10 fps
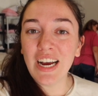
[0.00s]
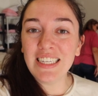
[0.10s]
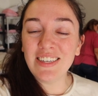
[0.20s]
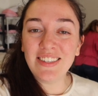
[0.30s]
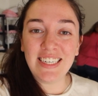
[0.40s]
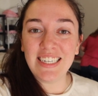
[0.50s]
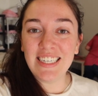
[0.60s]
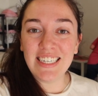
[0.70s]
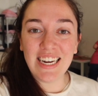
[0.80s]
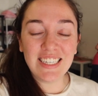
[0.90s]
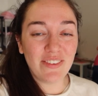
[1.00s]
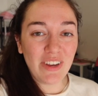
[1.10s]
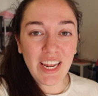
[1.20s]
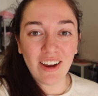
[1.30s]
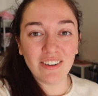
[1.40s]
guys have seen in today's
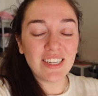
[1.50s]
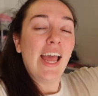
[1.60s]
videos.